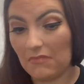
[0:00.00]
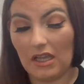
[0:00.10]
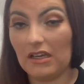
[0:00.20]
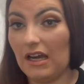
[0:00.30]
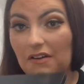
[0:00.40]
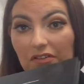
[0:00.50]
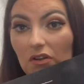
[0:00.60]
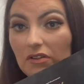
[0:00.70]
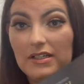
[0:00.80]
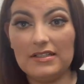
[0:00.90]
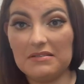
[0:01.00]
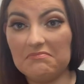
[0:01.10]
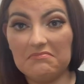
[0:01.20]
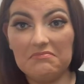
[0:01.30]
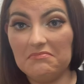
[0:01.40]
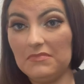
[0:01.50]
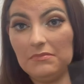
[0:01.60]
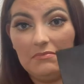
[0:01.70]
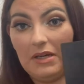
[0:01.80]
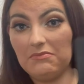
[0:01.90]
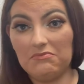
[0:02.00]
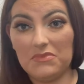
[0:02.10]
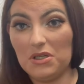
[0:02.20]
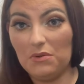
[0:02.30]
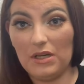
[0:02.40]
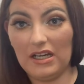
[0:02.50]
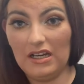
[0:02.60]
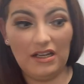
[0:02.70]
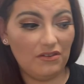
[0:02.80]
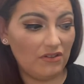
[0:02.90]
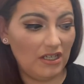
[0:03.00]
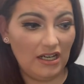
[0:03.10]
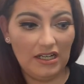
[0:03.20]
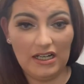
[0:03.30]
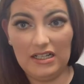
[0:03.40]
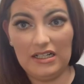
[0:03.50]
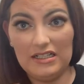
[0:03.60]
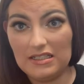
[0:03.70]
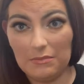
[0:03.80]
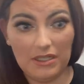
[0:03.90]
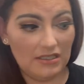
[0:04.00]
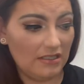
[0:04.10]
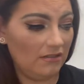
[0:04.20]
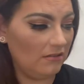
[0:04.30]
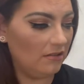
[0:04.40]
can't fault this. About £2.99, £3.99, and it's amazing.